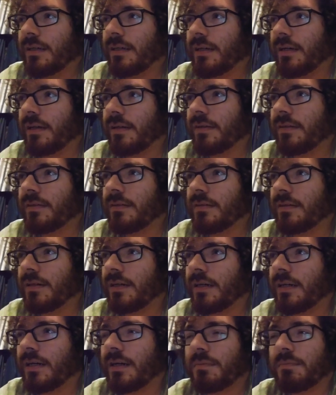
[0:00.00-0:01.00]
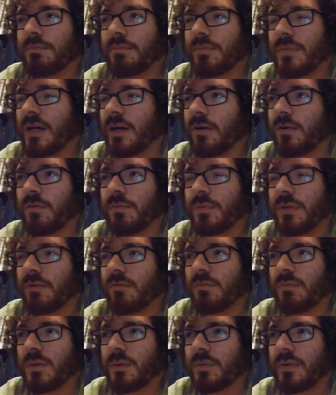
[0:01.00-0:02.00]
uh I'm not going to
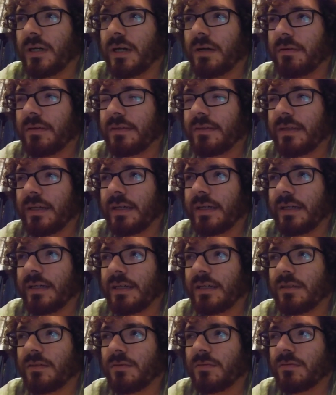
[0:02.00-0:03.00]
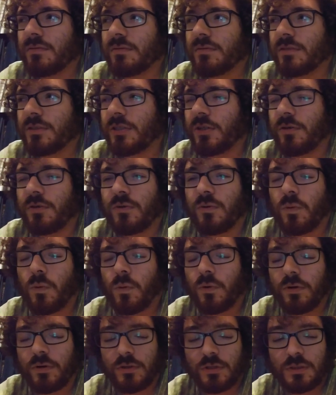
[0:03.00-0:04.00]
remember everything in certain
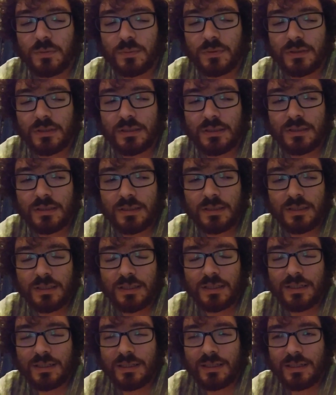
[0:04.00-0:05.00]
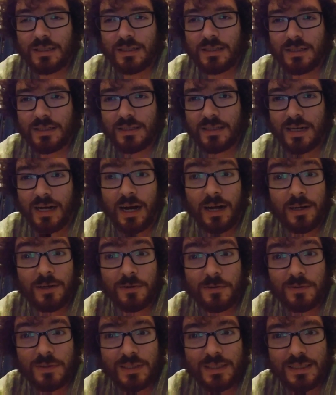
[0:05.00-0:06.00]
orders, but
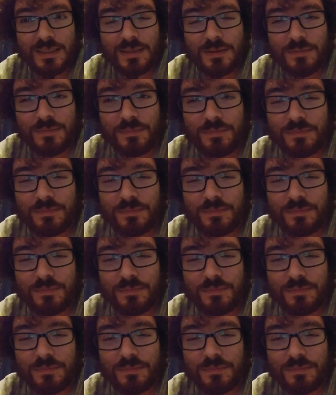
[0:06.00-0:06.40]
Kylo Ren,